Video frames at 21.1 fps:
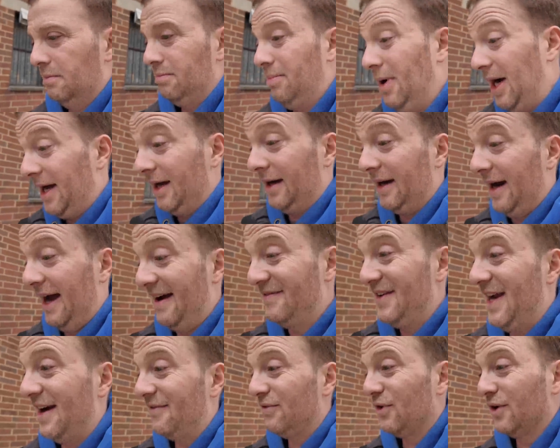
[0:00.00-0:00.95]
But
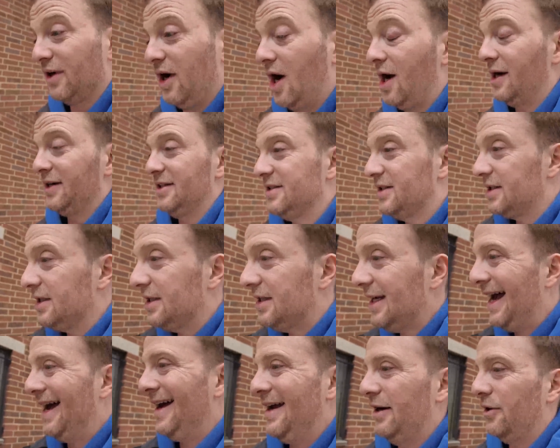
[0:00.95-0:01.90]
I've never gone into
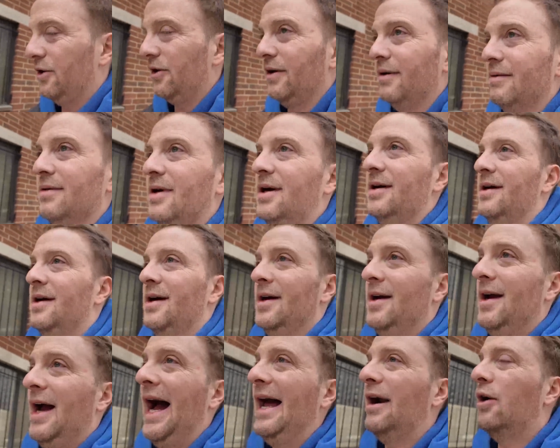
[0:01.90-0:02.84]
debt, or
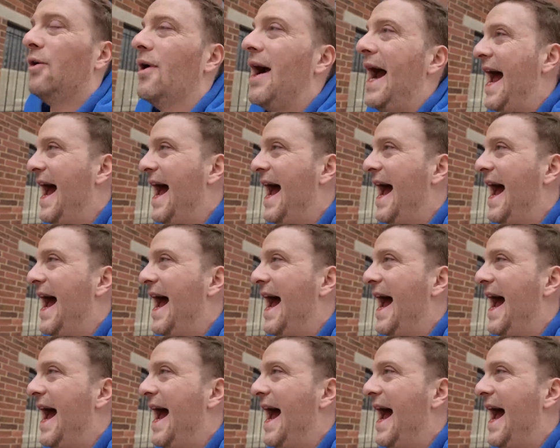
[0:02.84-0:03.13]
I don't